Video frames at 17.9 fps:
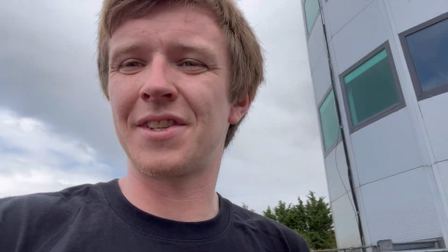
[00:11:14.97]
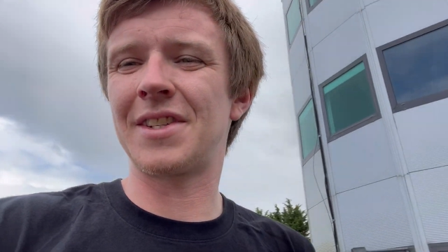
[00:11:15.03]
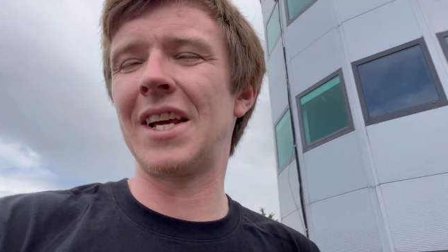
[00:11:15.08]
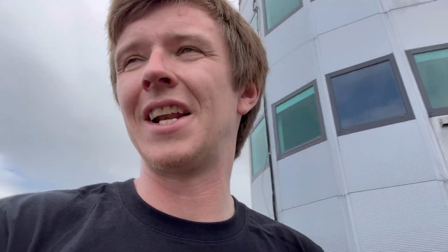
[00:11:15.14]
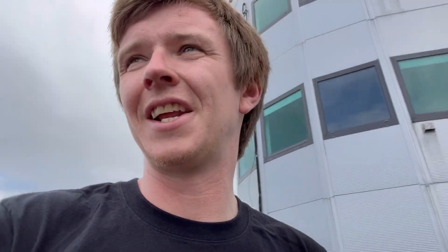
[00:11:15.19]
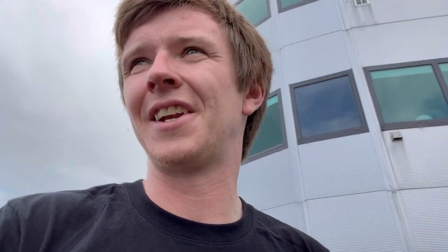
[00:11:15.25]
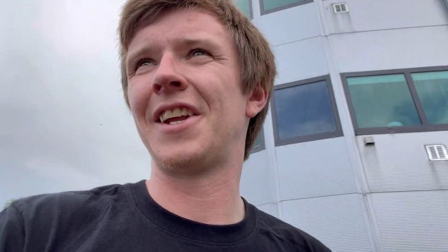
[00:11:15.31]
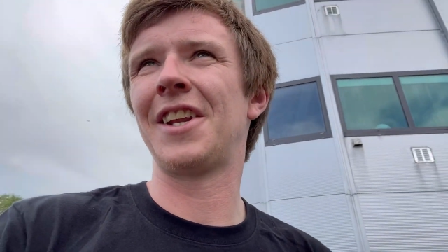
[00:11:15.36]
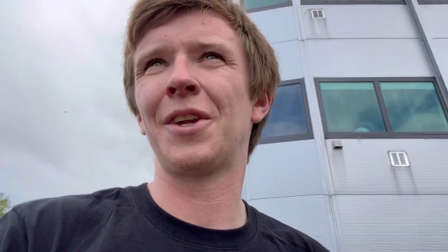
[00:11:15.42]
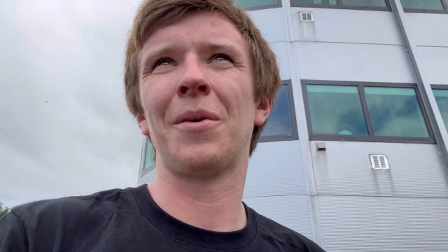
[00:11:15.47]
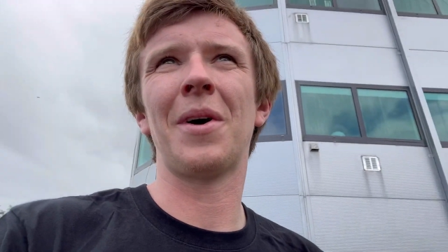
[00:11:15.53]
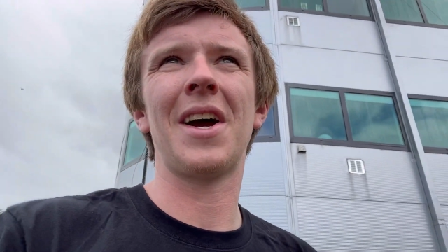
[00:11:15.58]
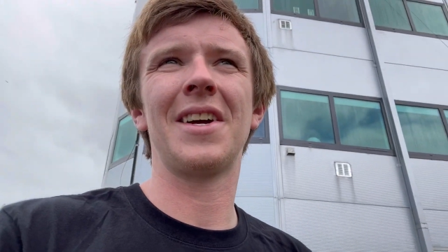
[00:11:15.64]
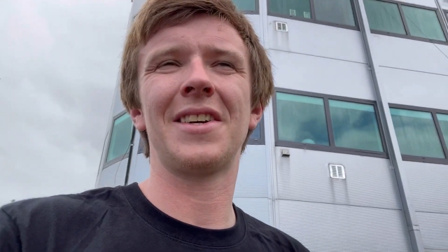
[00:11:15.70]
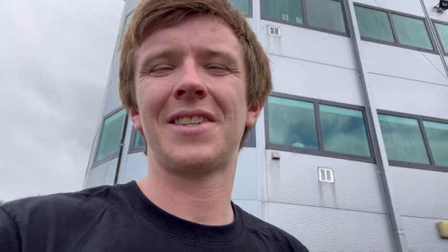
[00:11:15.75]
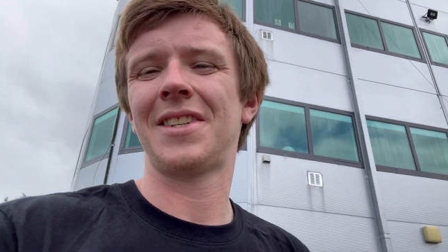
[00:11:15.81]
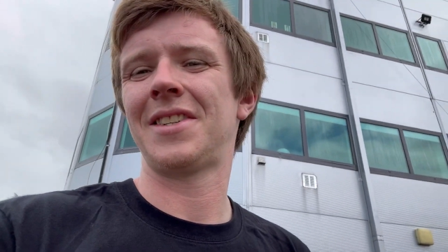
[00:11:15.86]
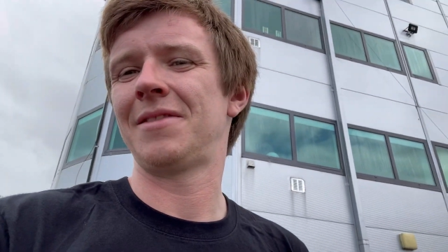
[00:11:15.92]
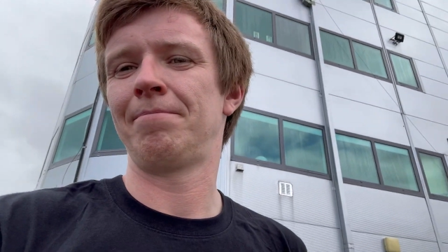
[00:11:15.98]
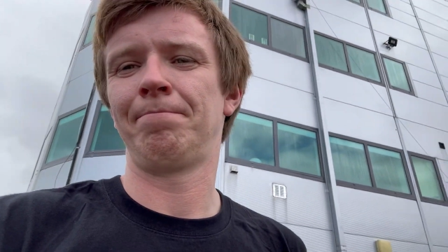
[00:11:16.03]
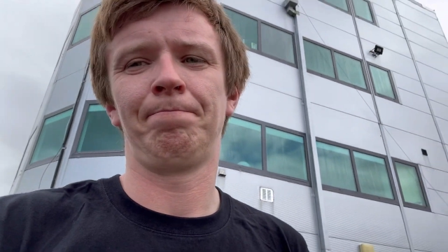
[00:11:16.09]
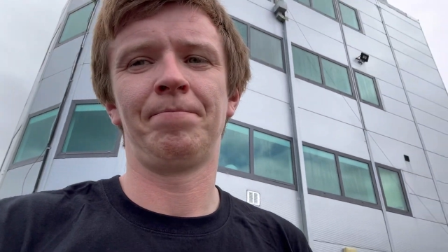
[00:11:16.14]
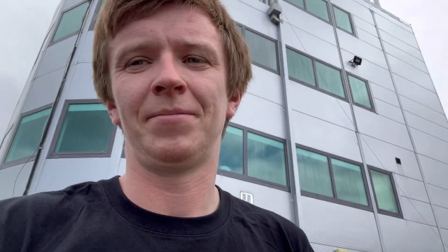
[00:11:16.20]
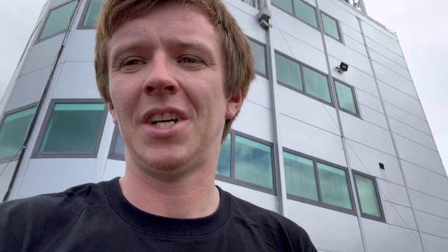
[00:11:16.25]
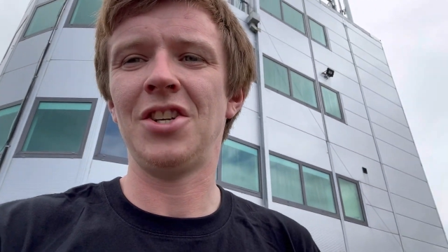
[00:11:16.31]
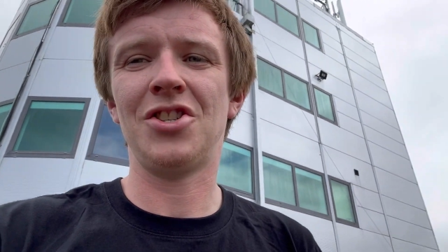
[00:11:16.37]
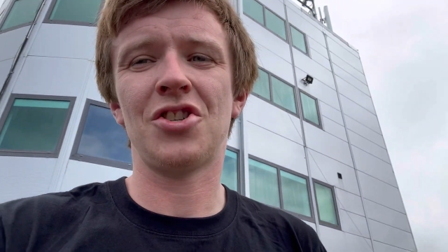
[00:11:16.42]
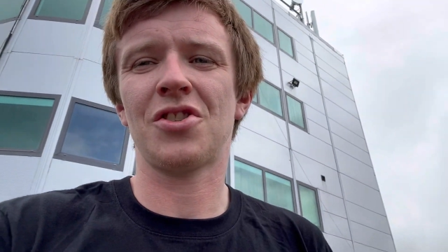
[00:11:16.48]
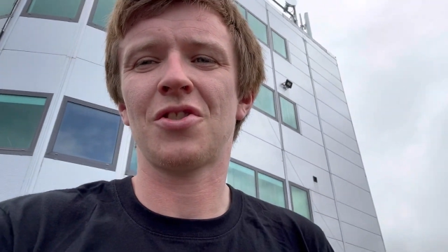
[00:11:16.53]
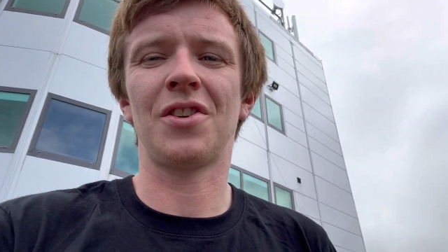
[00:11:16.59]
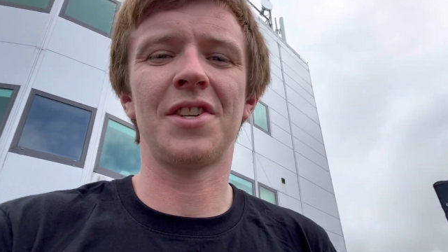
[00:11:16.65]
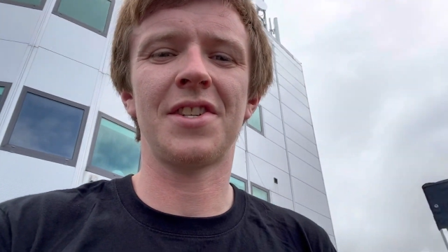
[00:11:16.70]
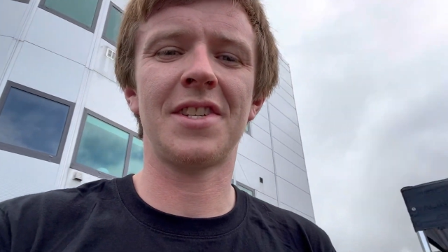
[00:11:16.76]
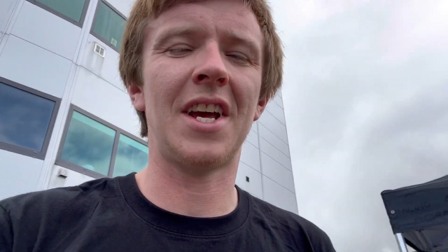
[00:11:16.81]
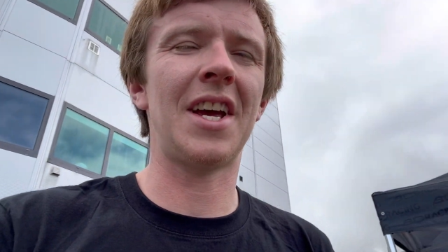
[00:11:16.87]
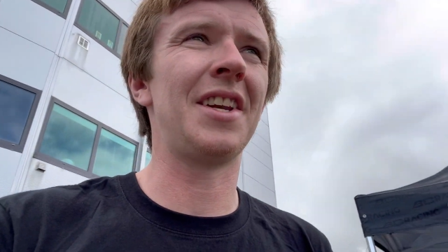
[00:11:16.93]
Dylan in the wet, he's just going
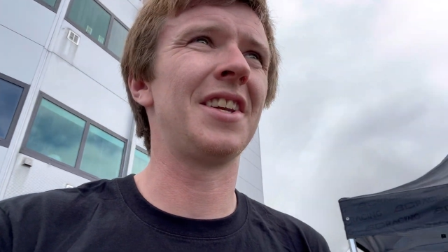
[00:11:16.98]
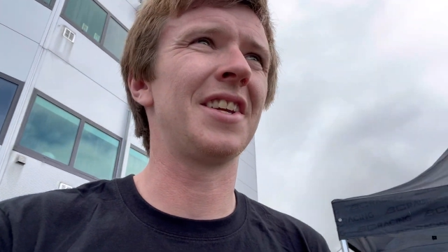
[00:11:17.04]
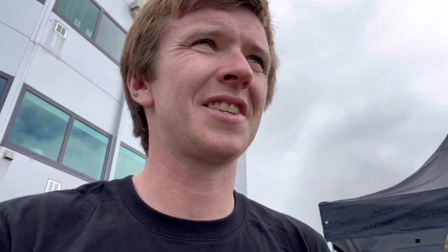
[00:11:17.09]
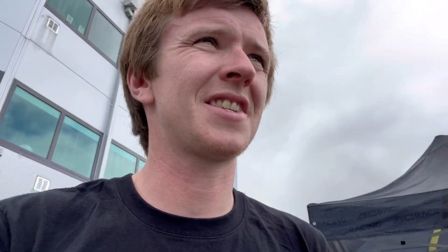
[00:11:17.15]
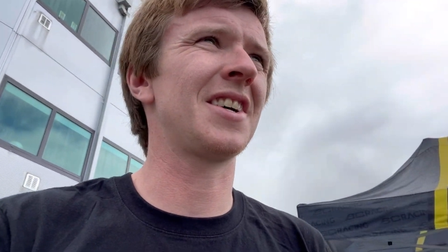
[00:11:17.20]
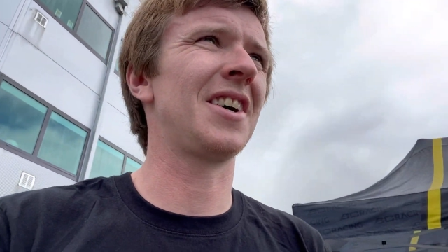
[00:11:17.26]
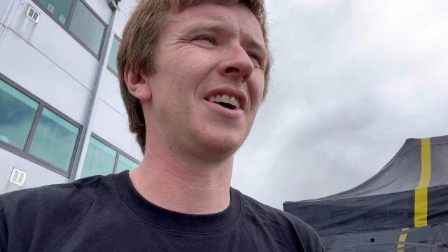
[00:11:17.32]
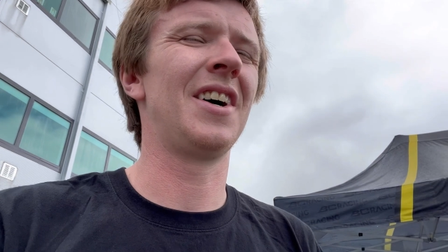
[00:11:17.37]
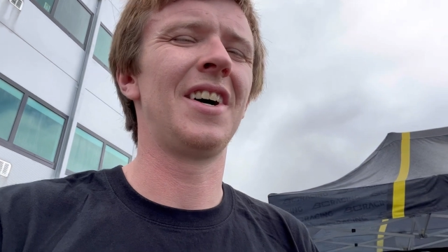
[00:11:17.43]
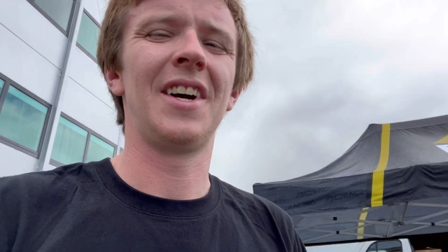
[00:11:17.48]
to send it. So